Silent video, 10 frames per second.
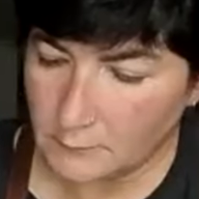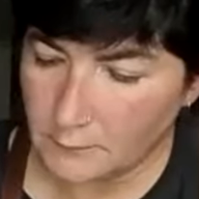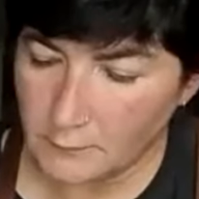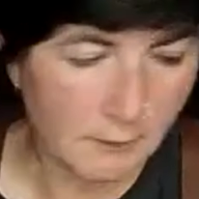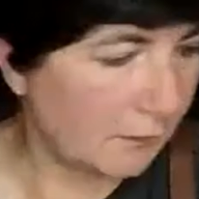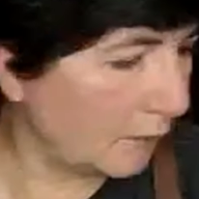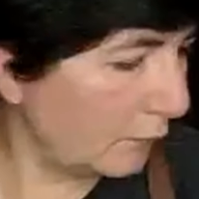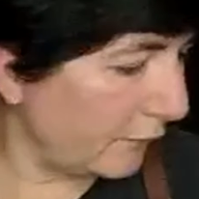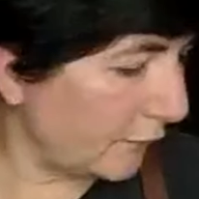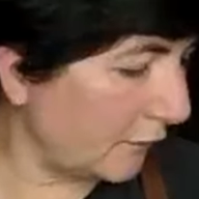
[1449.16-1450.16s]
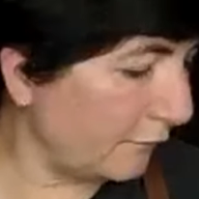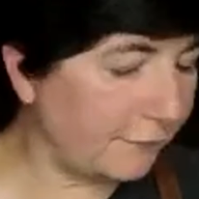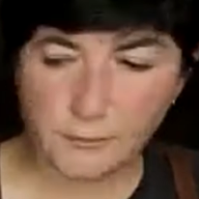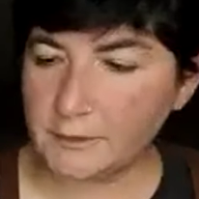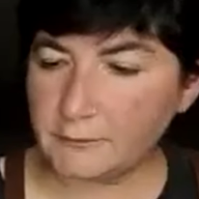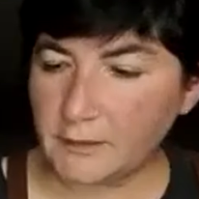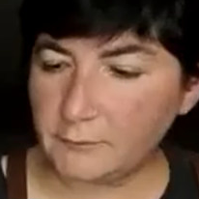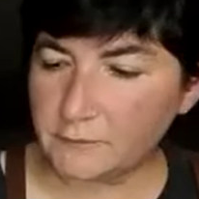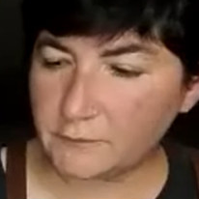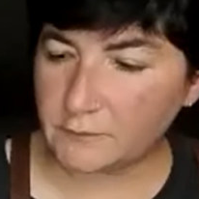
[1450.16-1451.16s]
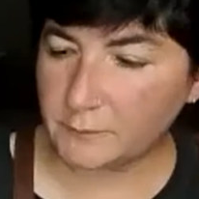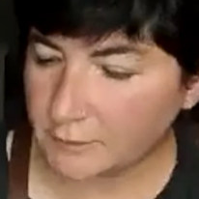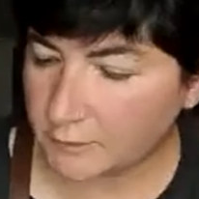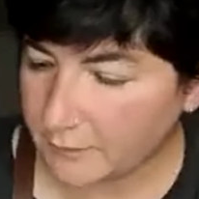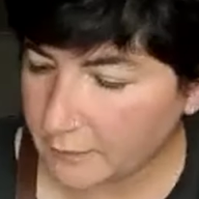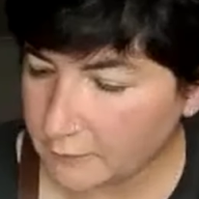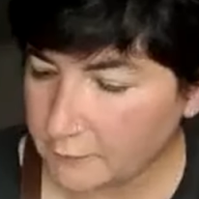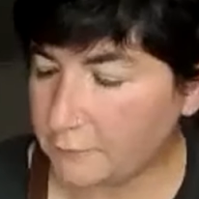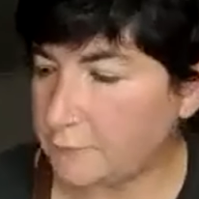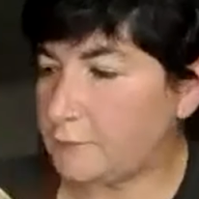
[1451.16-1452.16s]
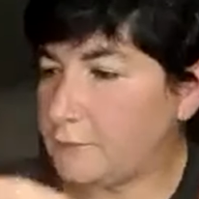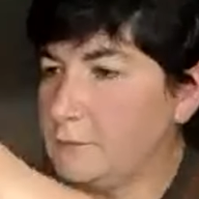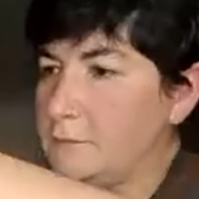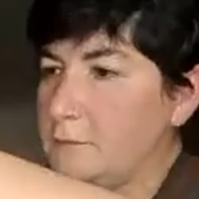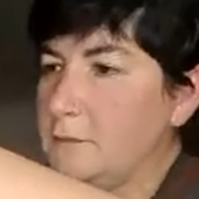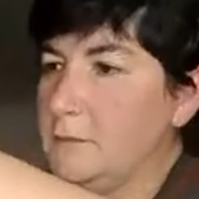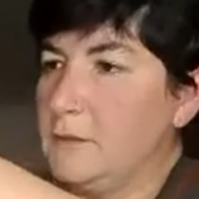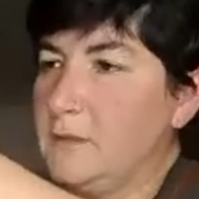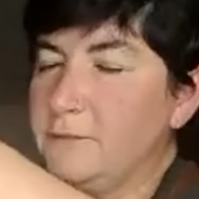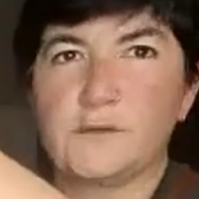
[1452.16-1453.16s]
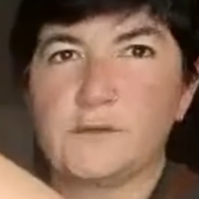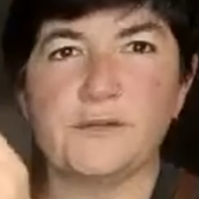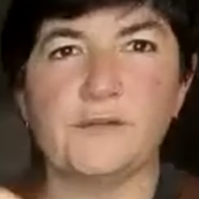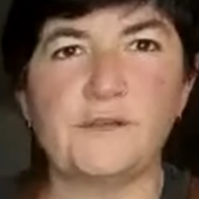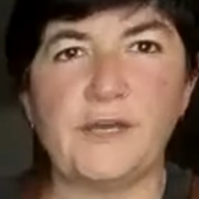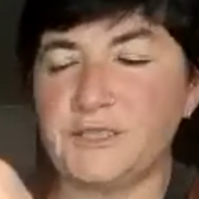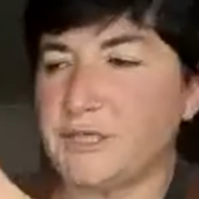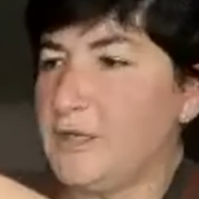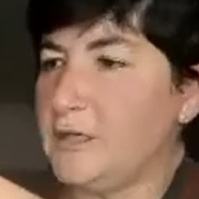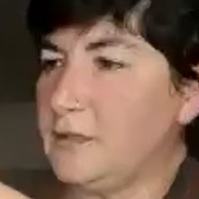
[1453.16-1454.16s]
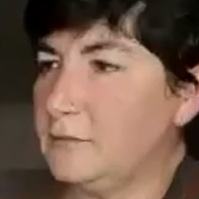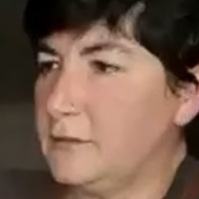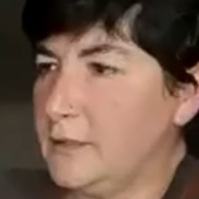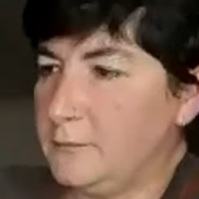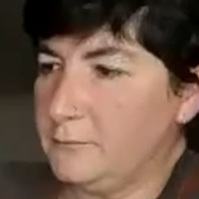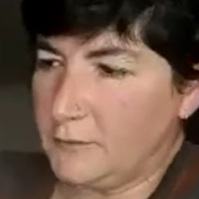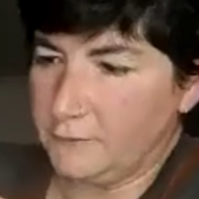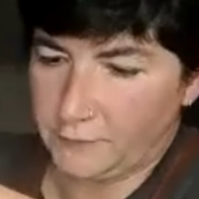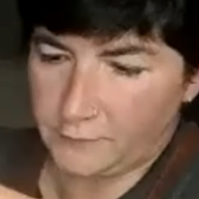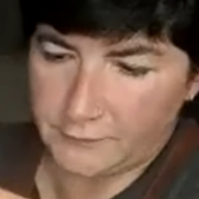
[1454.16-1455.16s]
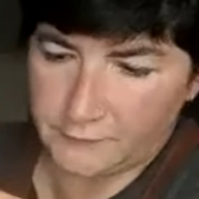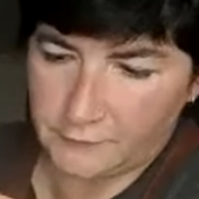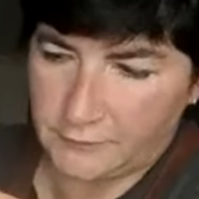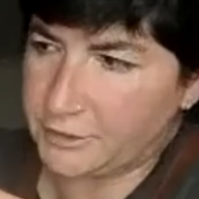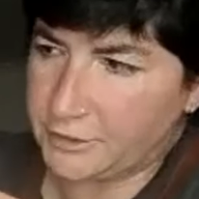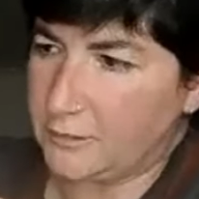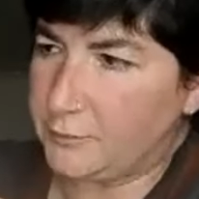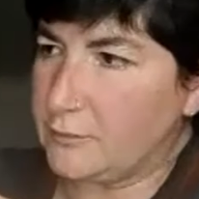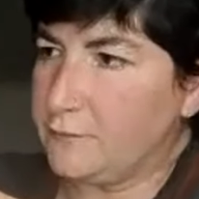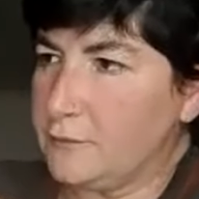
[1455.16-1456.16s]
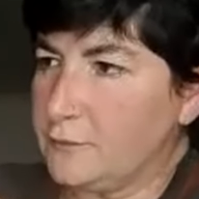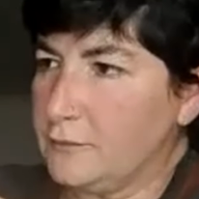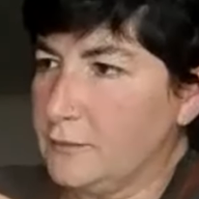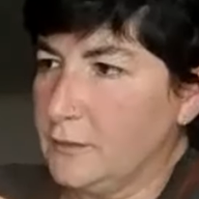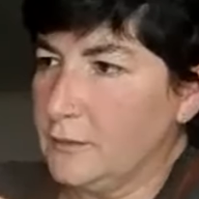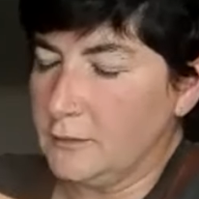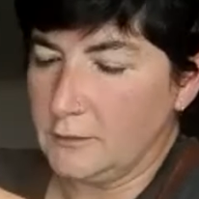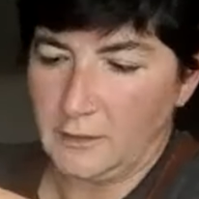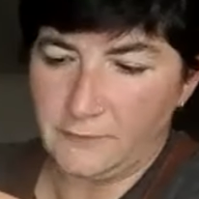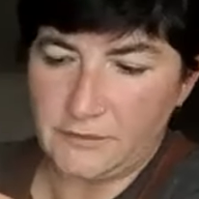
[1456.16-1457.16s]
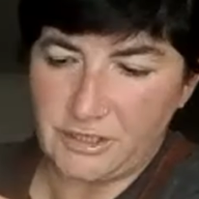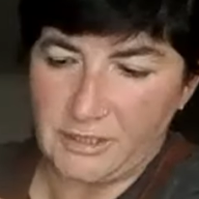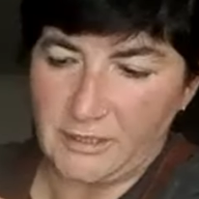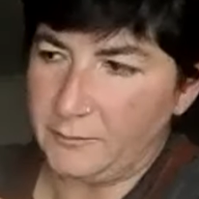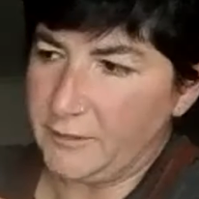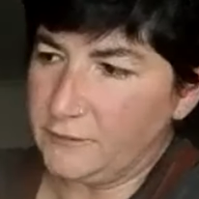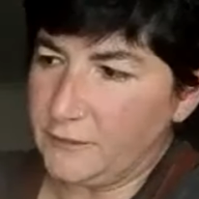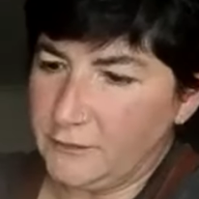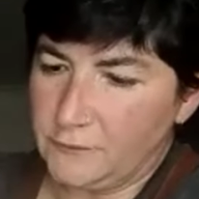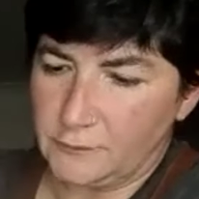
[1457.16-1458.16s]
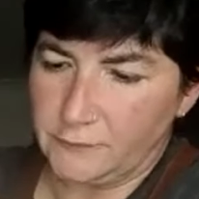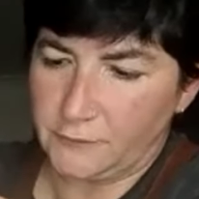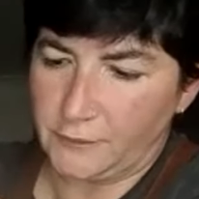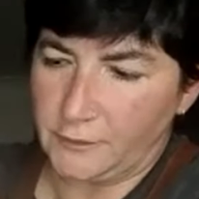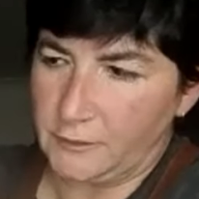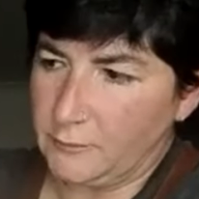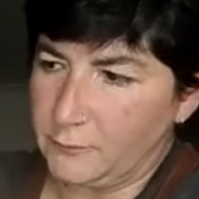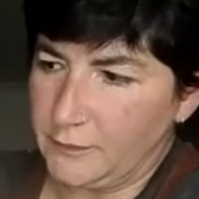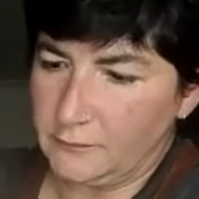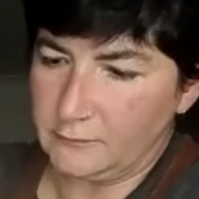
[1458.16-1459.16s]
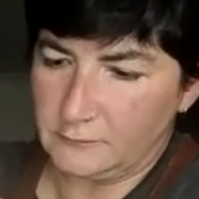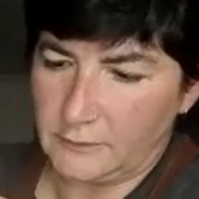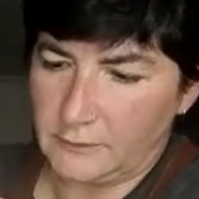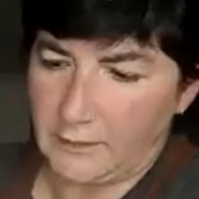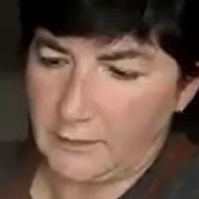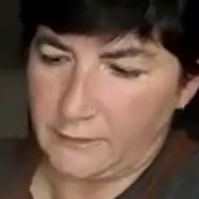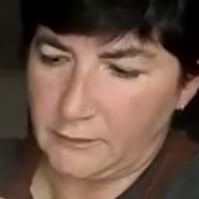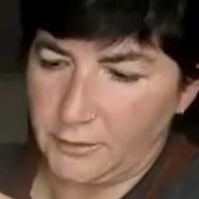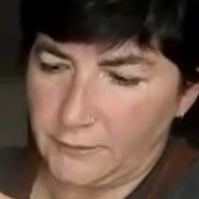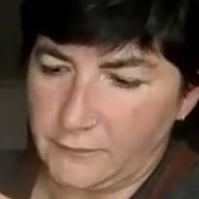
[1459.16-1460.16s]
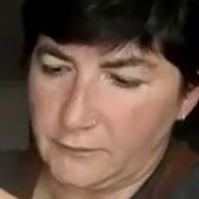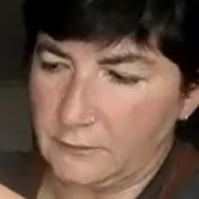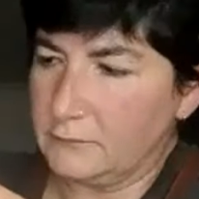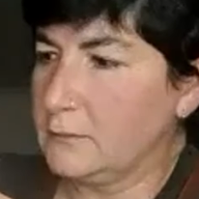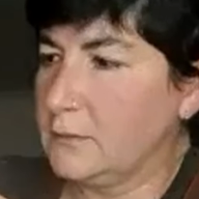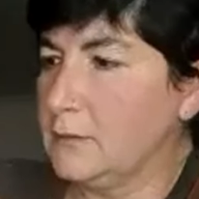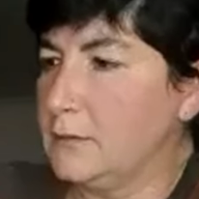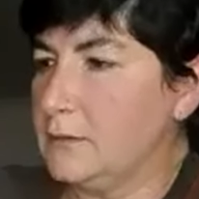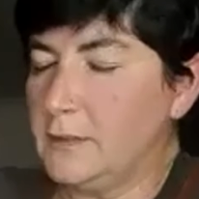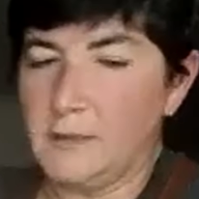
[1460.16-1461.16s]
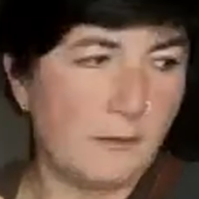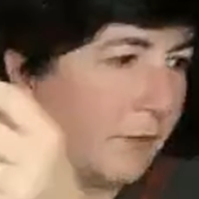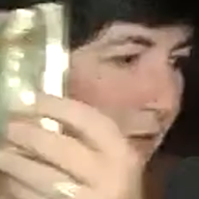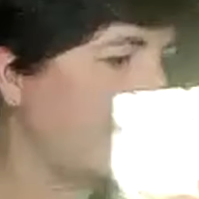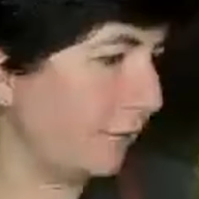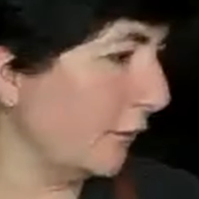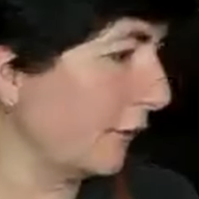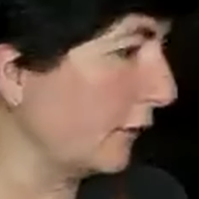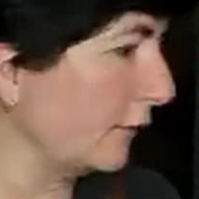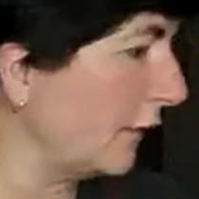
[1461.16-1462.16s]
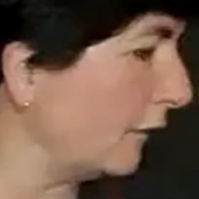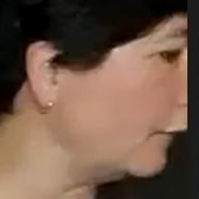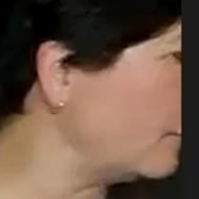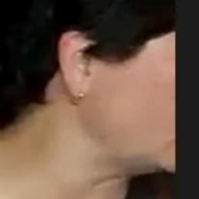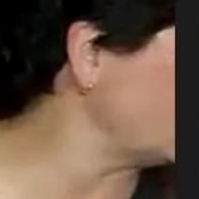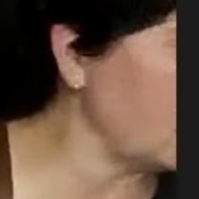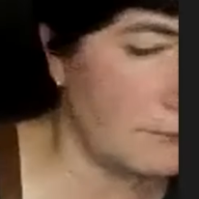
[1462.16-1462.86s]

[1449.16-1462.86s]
And then we've got 40 grams of tomato paste. I've just got the sachet. Obviously, it's a lot cheaper if you have a jar, but there's only 2 of us at home and we don't have a lot of it. And I find that it tends to,